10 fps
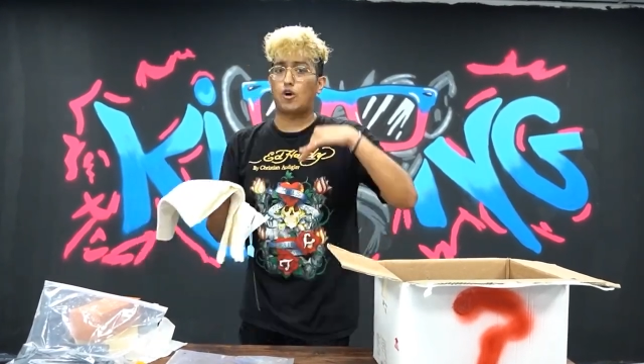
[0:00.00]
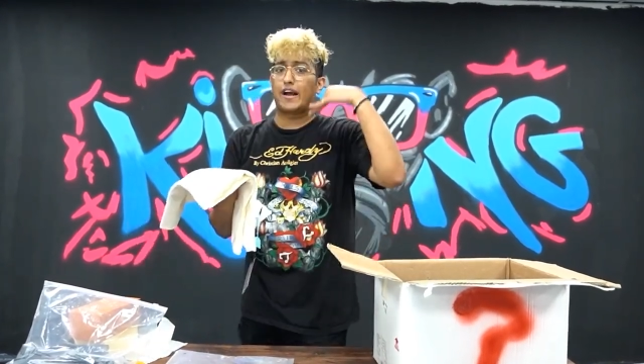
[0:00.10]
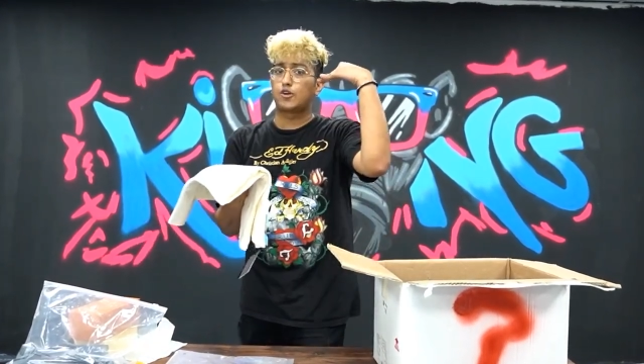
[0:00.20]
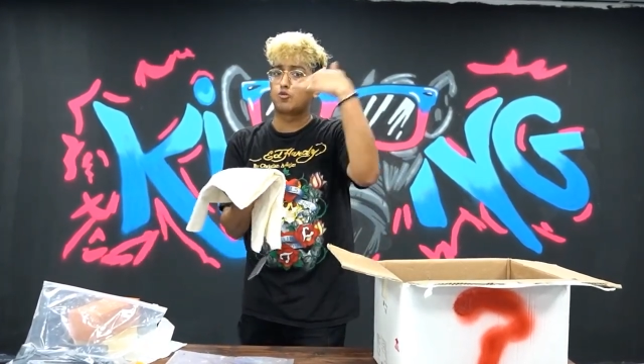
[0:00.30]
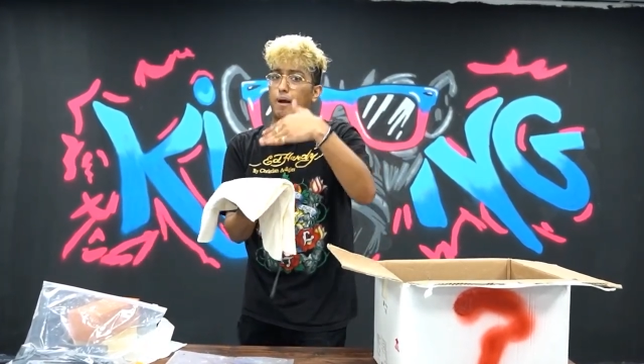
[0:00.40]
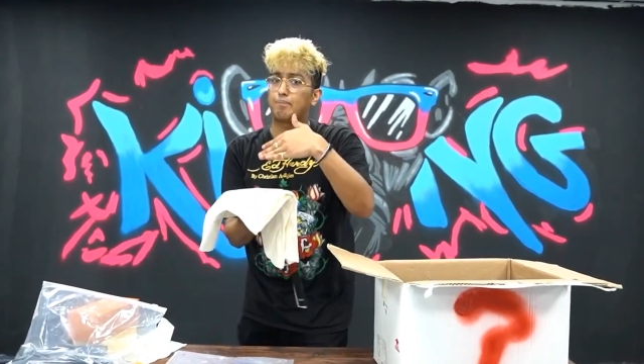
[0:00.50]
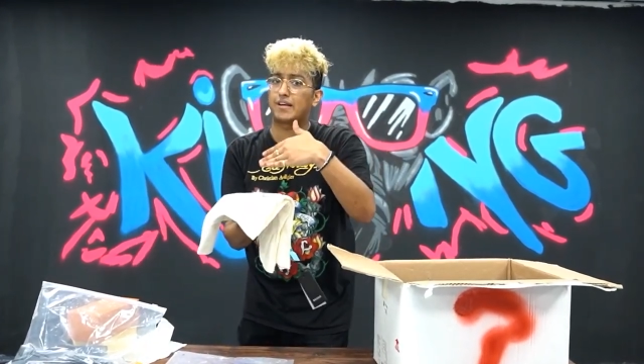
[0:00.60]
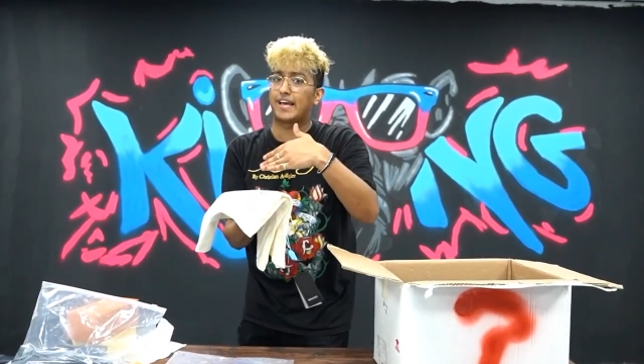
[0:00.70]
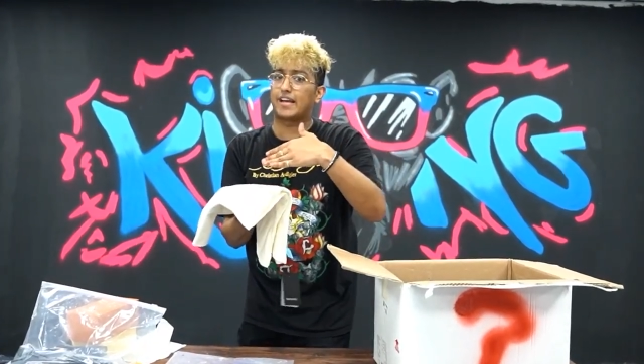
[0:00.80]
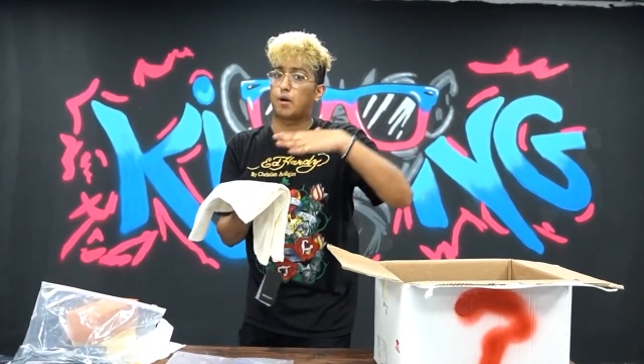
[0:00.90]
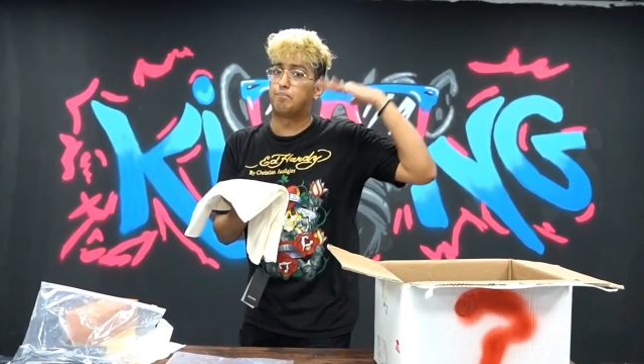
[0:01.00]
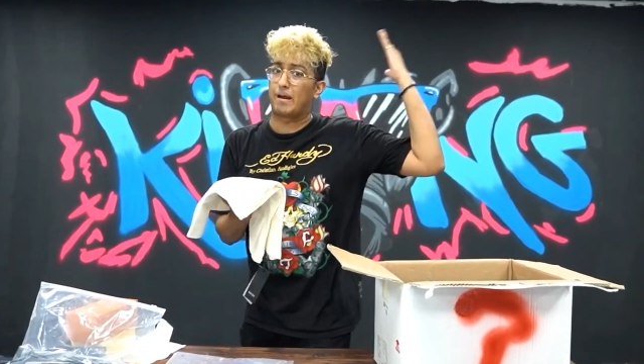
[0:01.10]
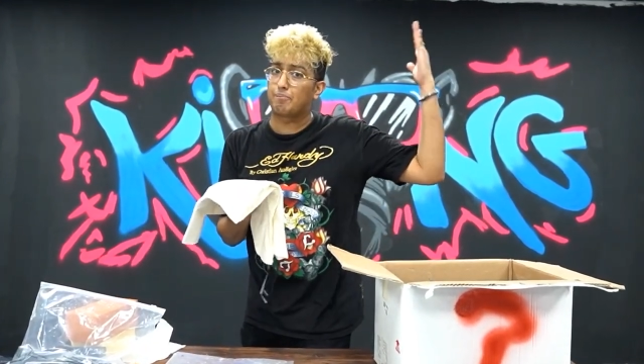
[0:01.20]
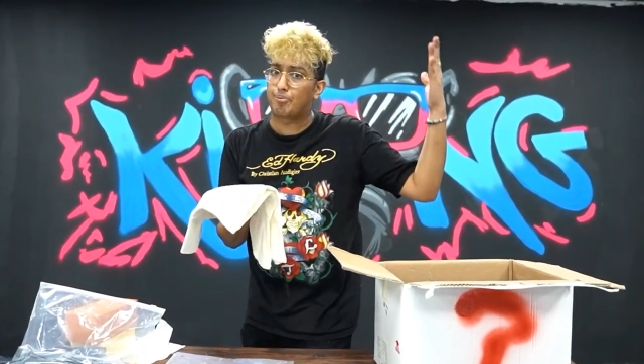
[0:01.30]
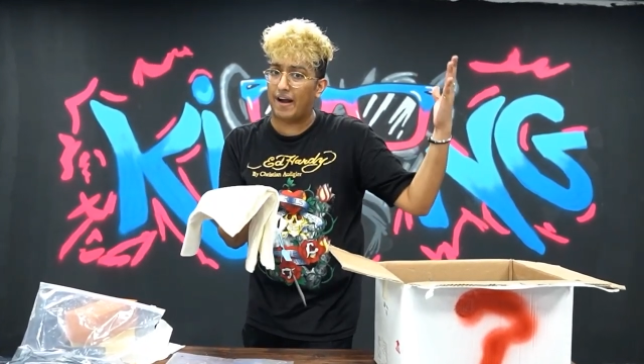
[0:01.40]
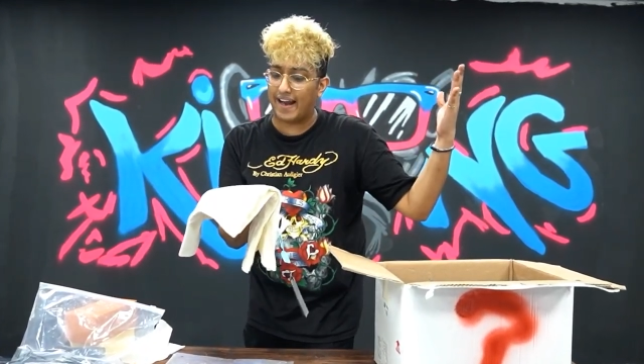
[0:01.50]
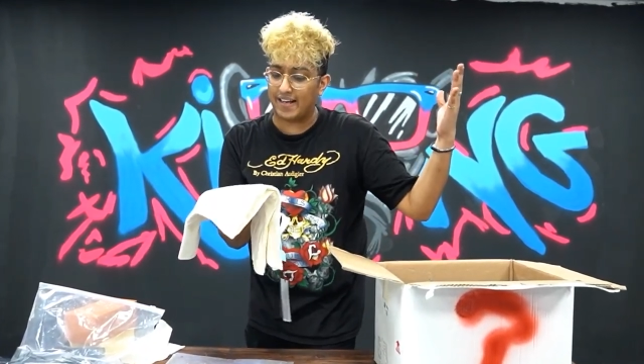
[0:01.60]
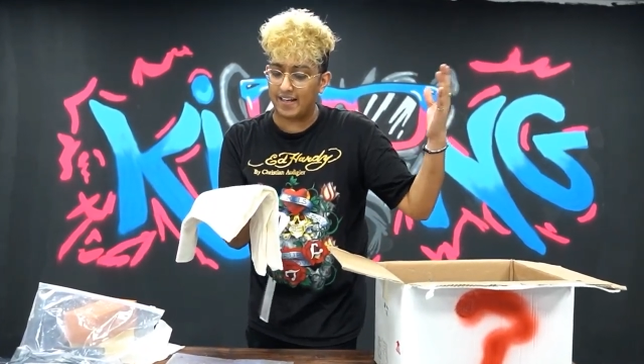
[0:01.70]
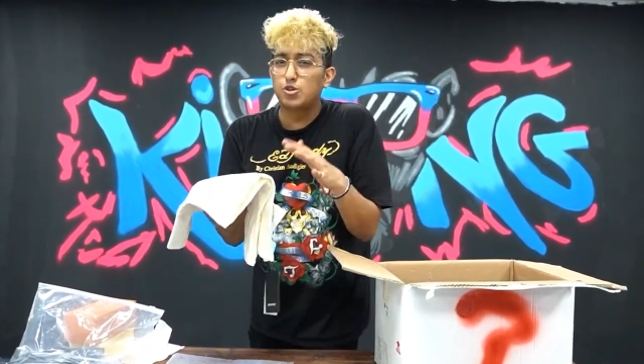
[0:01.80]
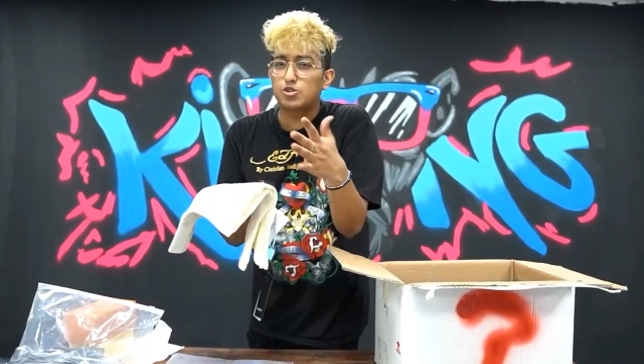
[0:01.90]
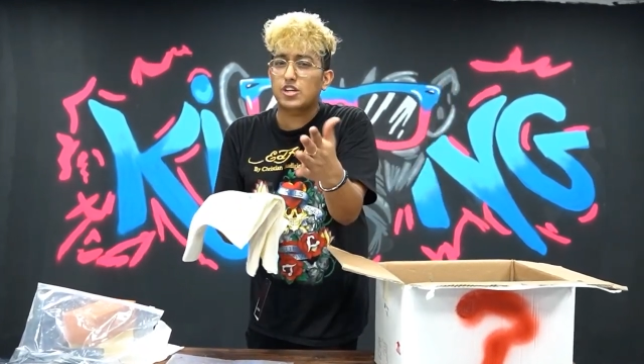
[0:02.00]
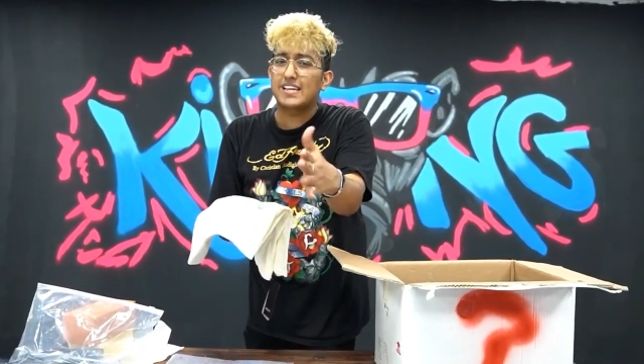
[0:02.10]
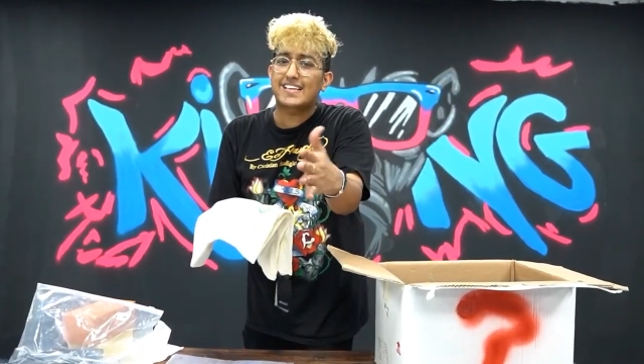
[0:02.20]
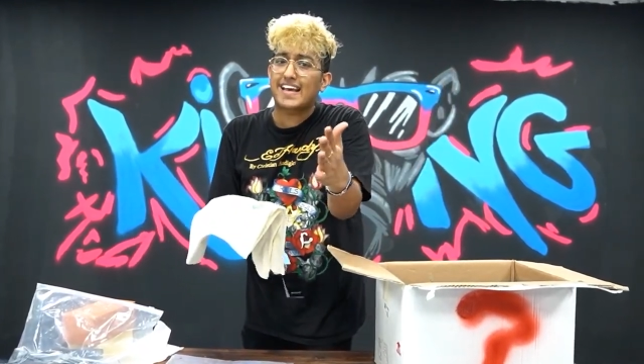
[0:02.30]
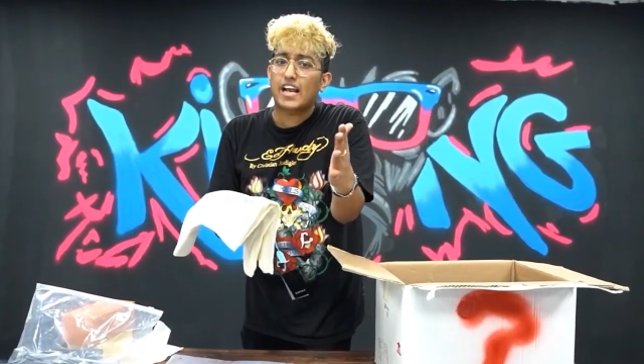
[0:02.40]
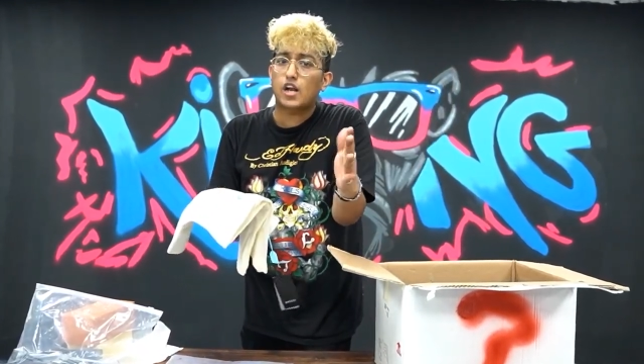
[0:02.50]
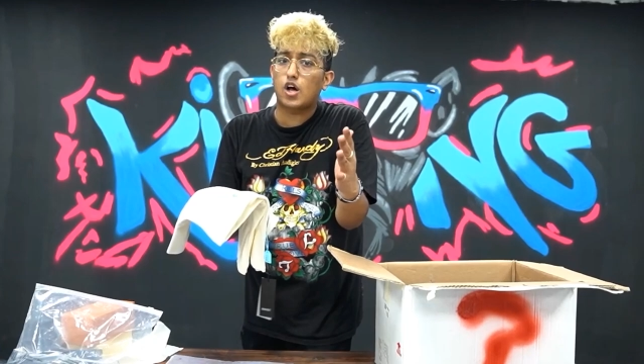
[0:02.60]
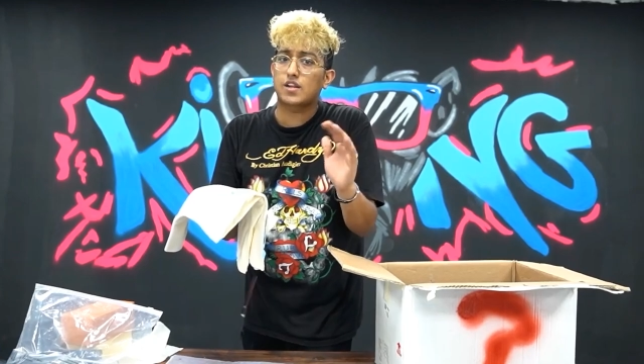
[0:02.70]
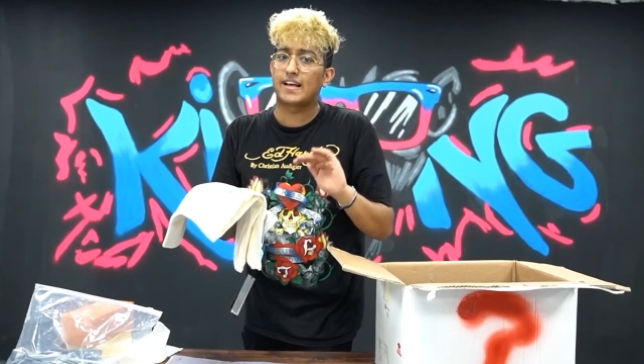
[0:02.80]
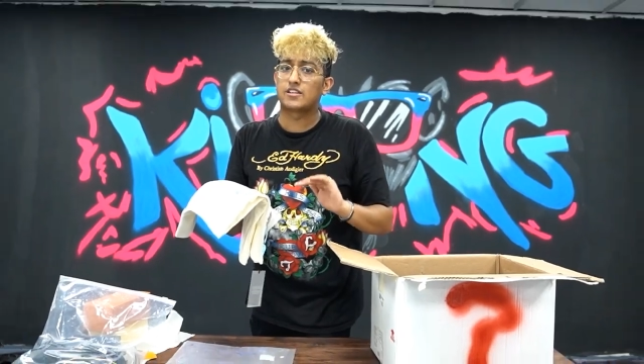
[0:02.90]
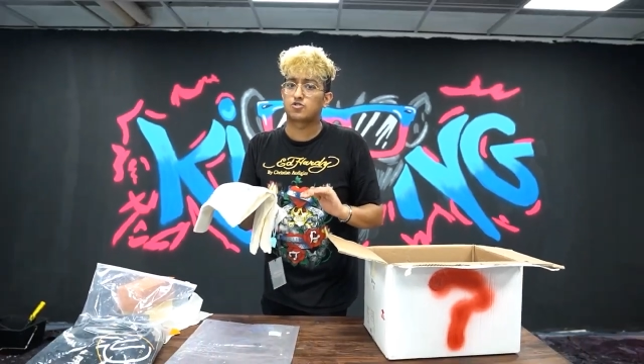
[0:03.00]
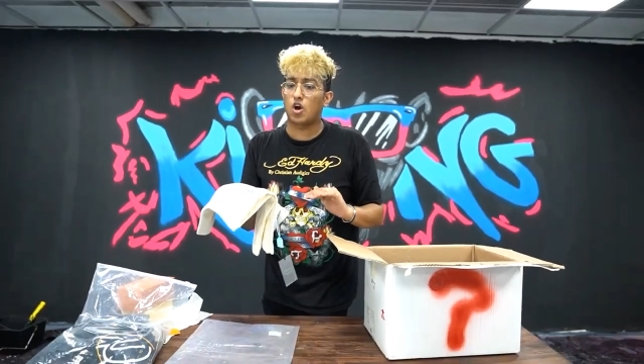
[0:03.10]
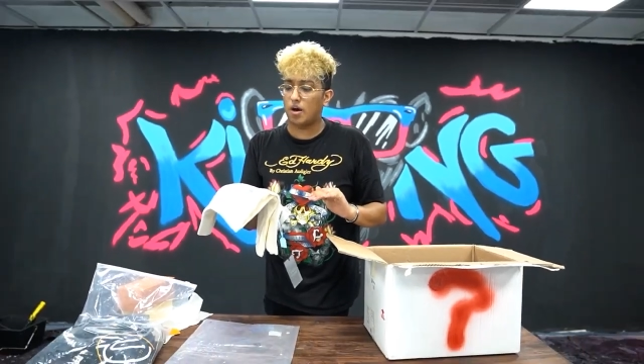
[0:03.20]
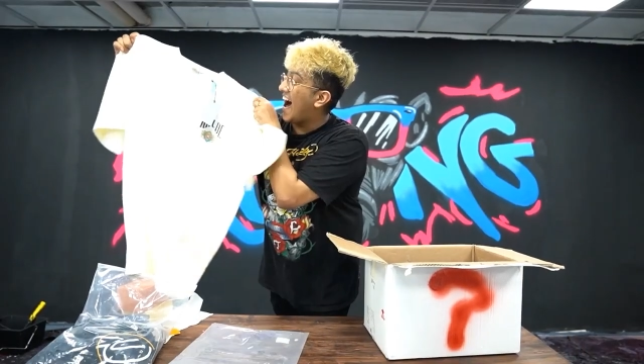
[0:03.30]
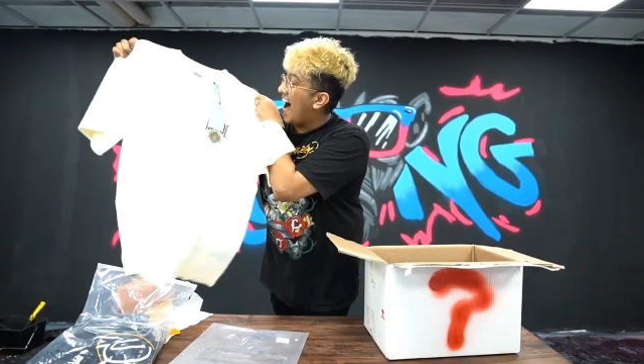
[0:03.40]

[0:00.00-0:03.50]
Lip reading: tried to replicate a big brand, usually they get a lot of things wrong.